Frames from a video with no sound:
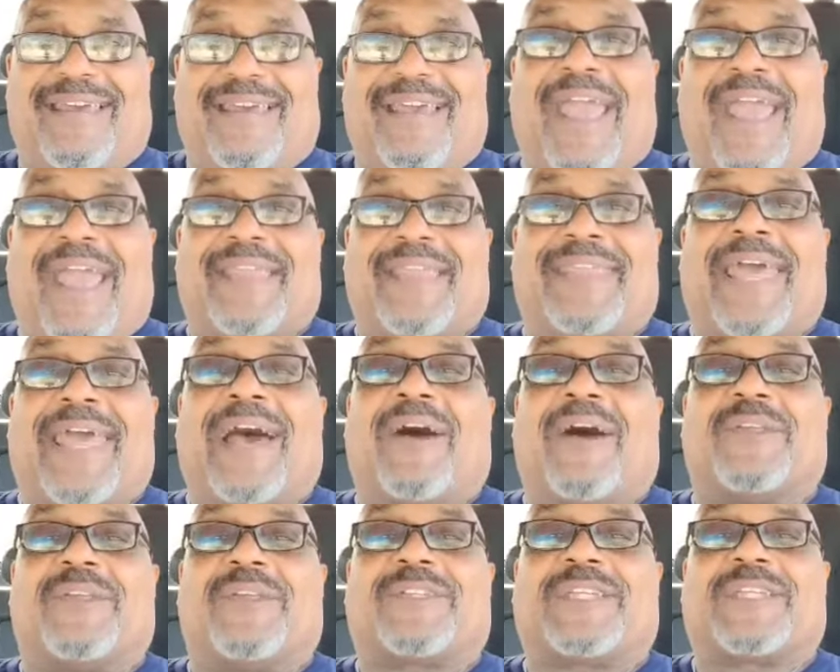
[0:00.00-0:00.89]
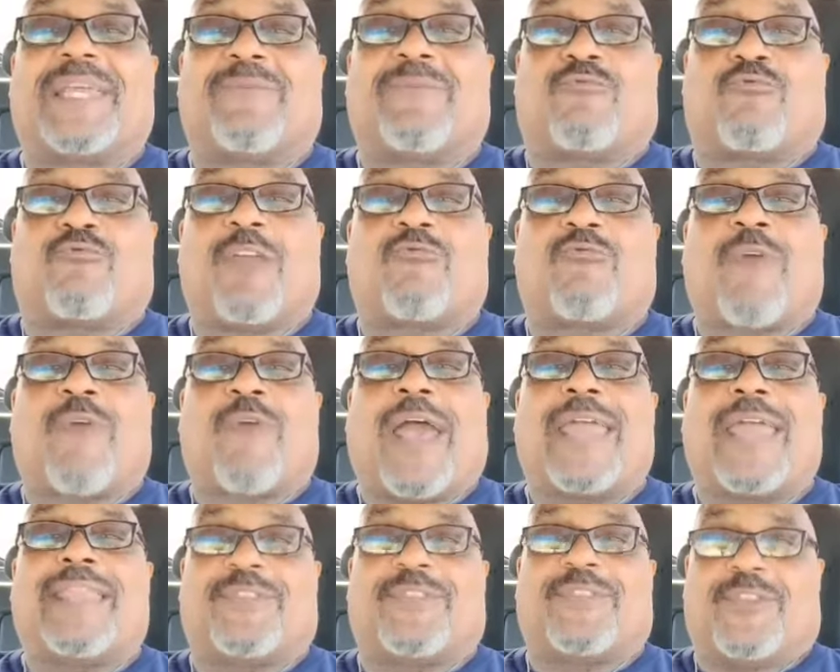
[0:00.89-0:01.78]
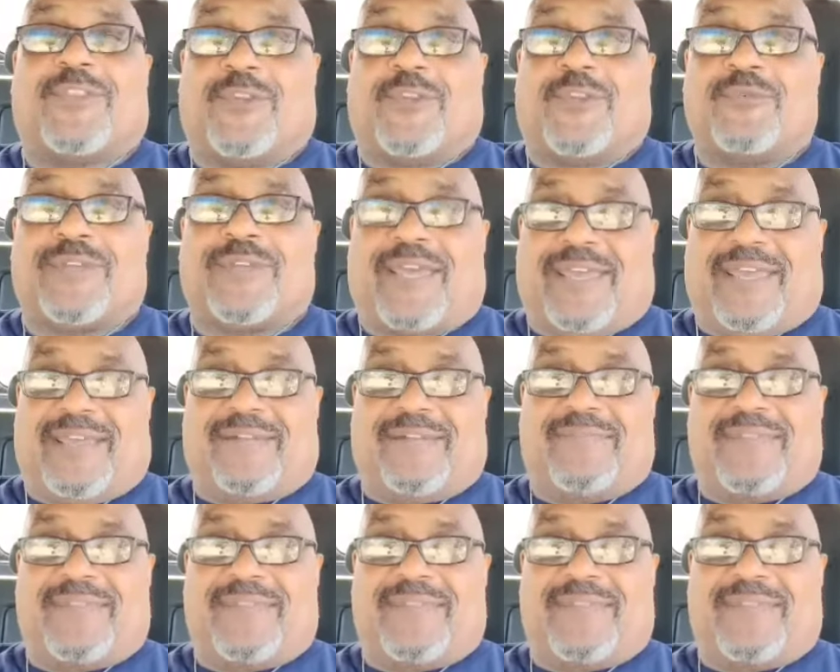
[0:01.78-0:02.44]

And now let's keep rewriting the new day.